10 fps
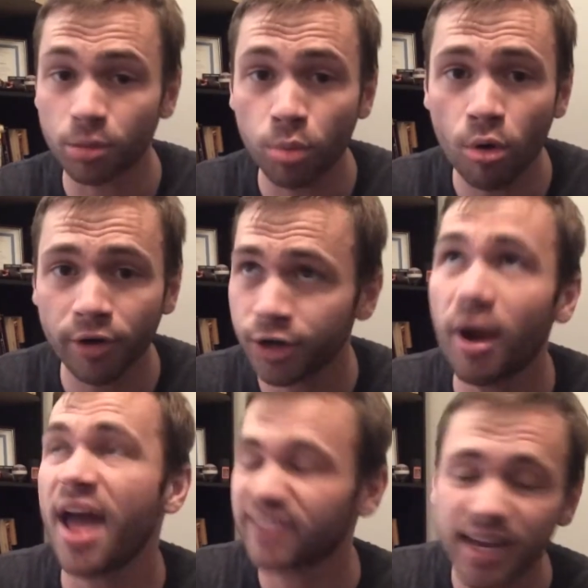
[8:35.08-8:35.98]
and you're poor and you
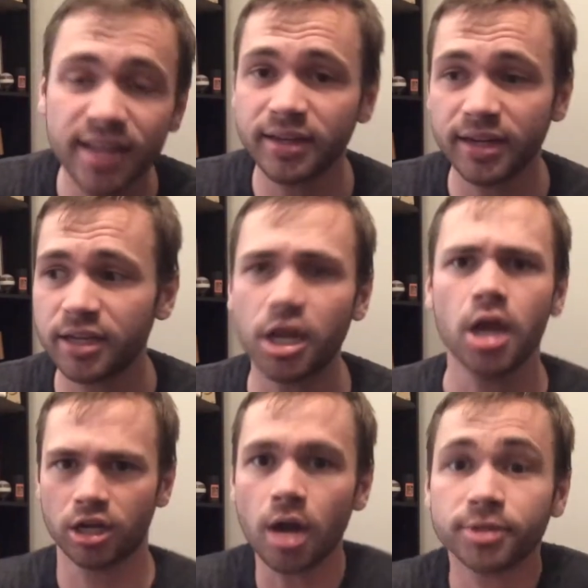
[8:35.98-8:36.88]
don't have anything to eat,
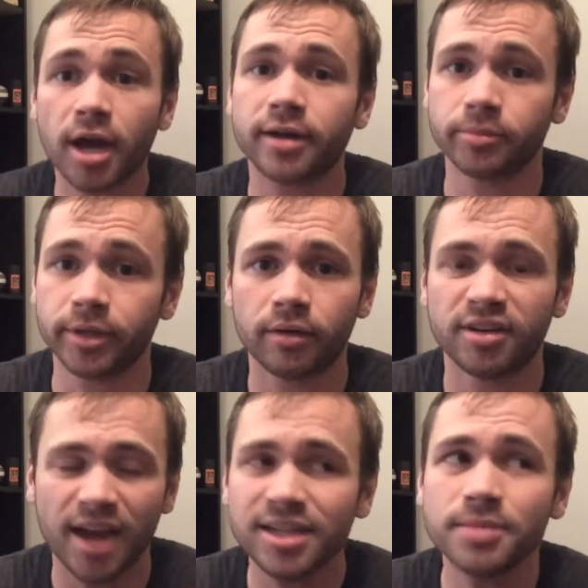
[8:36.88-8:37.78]
come talk to me.
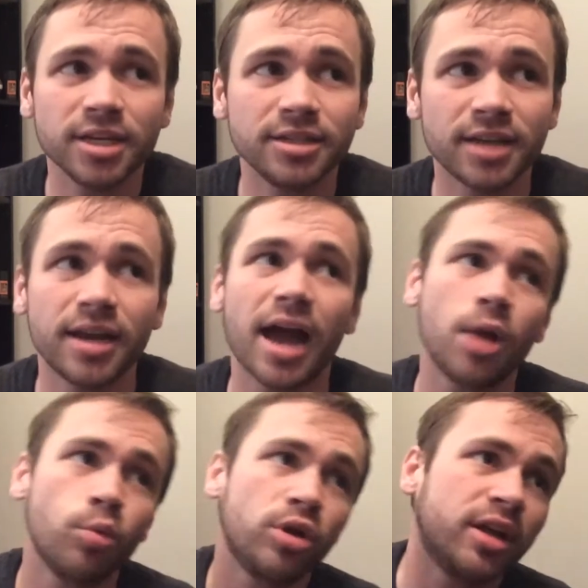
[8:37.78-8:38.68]
9 times out of 10,
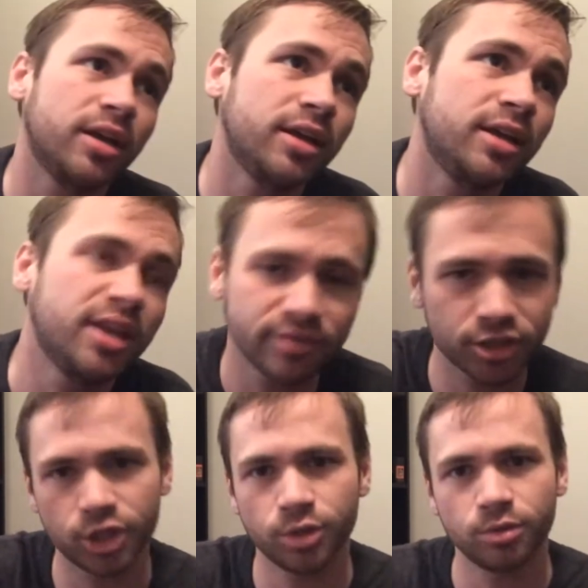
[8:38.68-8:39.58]
I will give
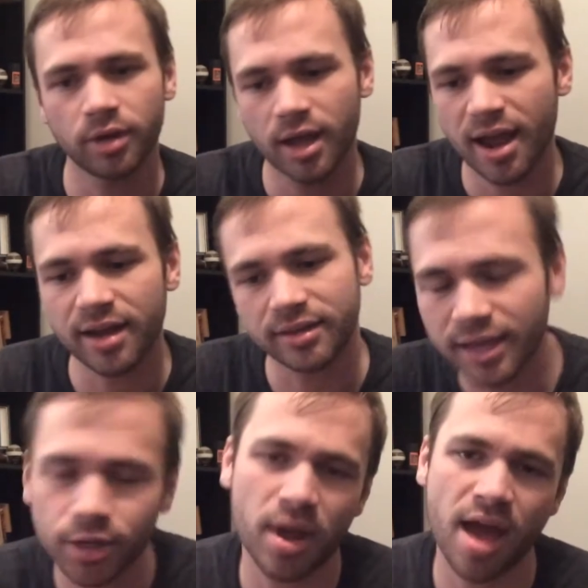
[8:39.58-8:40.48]
it to you and
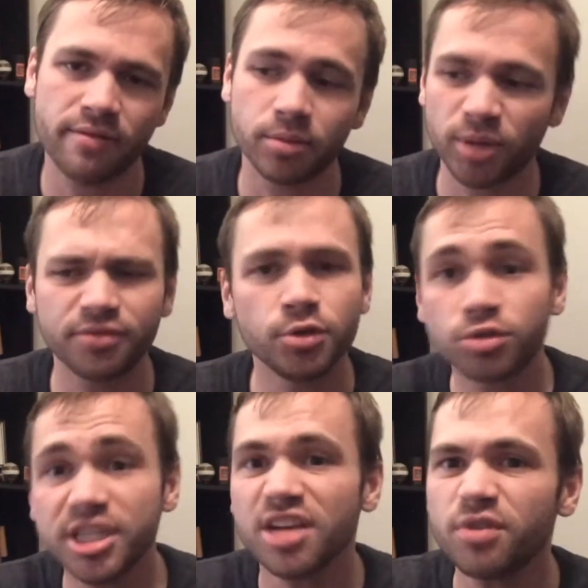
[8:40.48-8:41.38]
let you have it. But if you
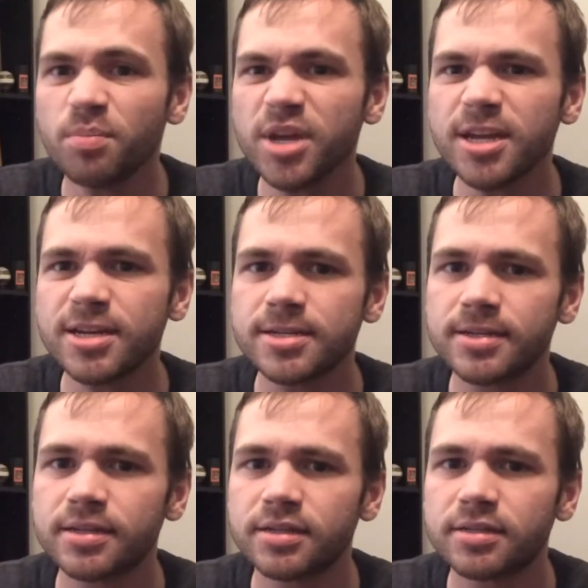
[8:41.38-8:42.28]
steal from me,
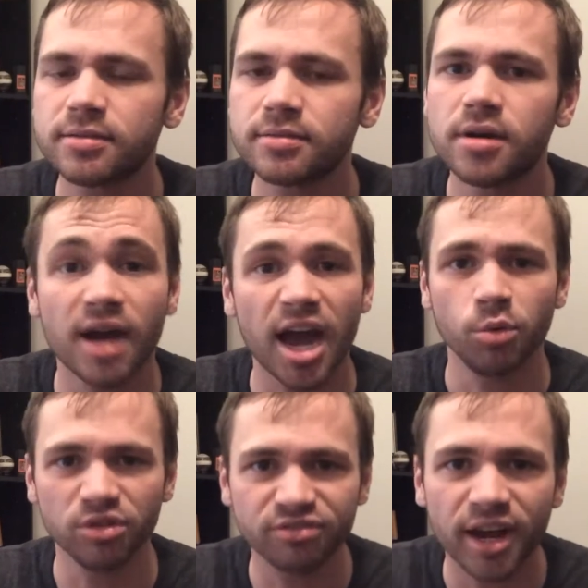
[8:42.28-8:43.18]
I
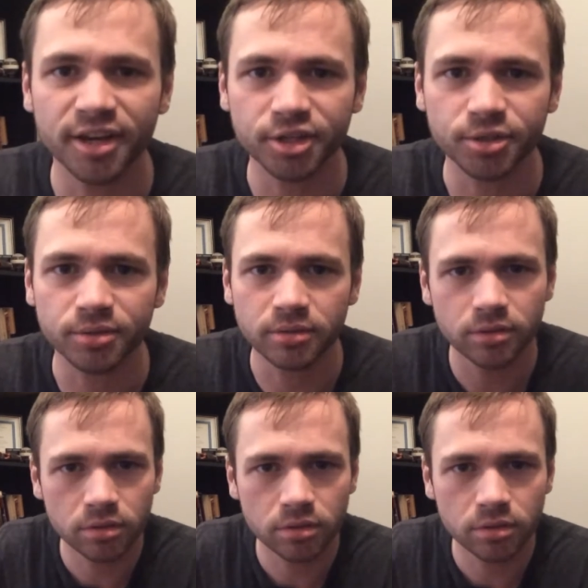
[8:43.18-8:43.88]
will find you.